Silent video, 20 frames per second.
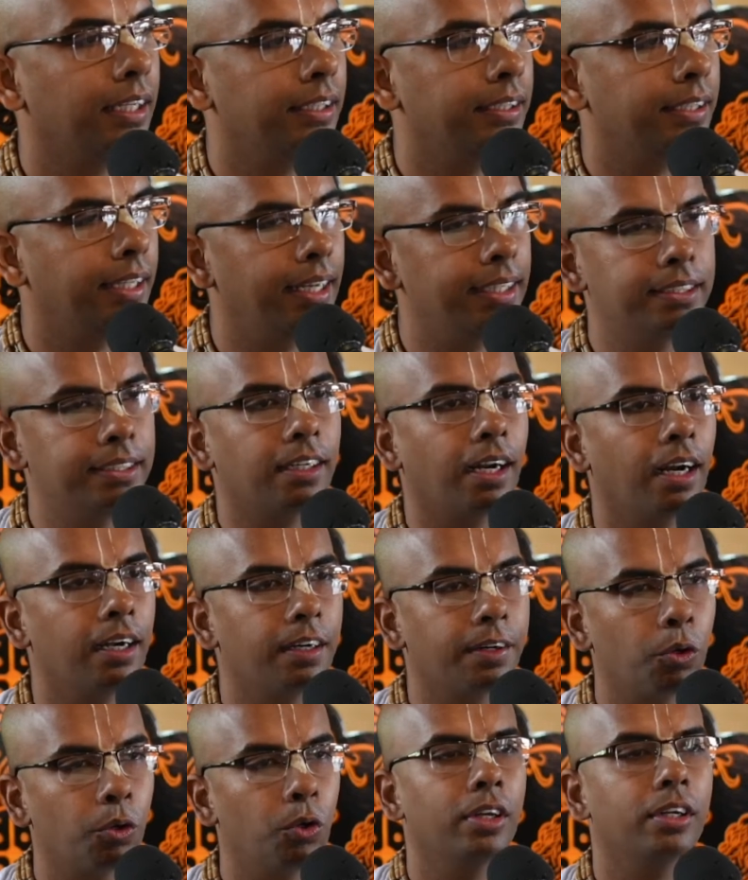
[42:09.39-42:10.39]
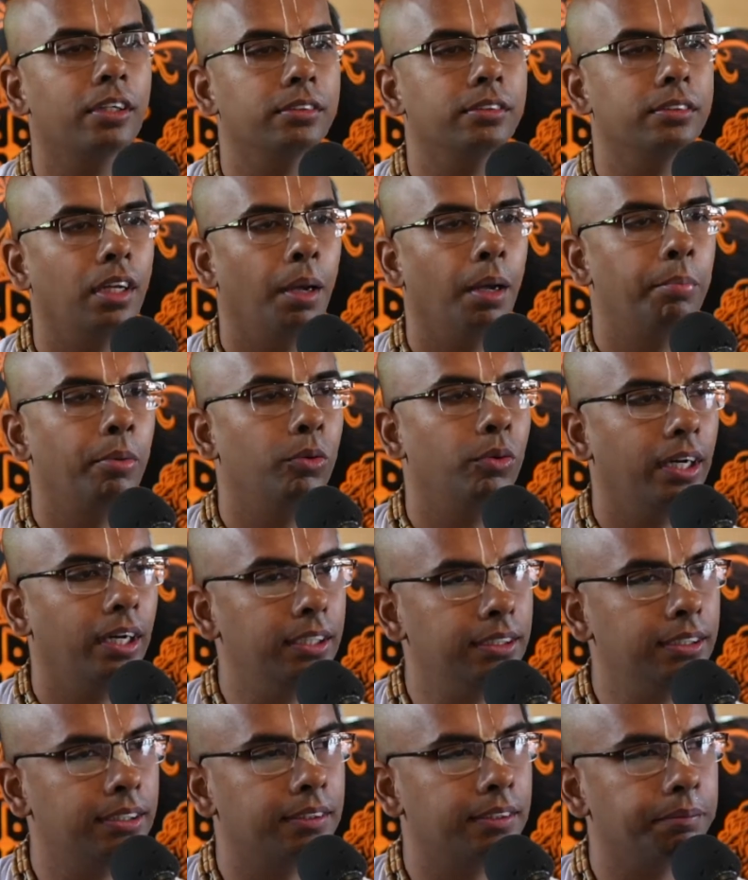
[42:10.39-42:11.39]
There is a controller above
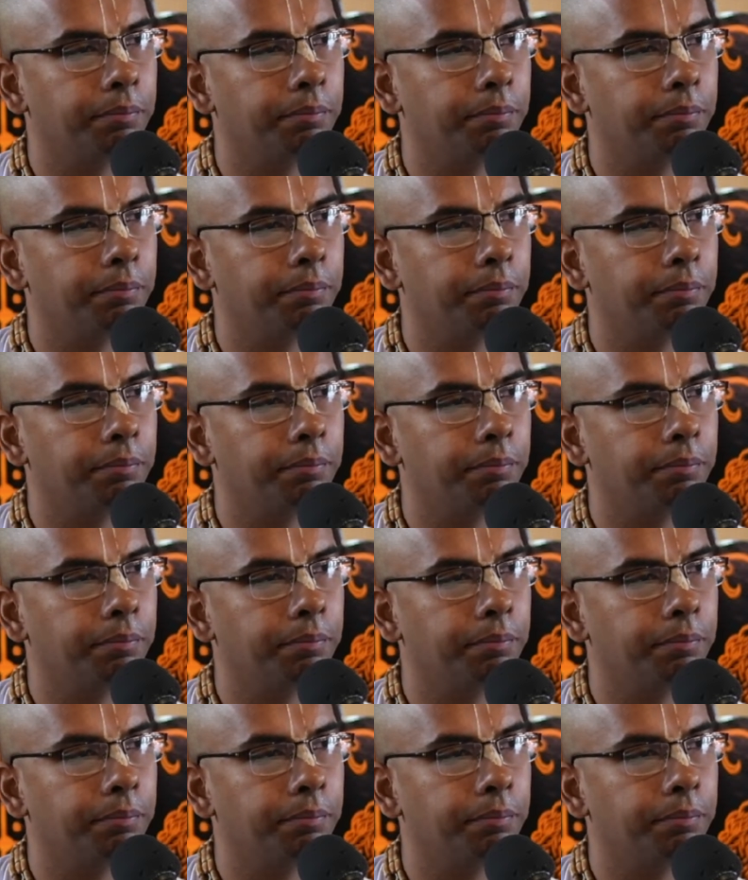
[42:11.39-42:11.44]
us,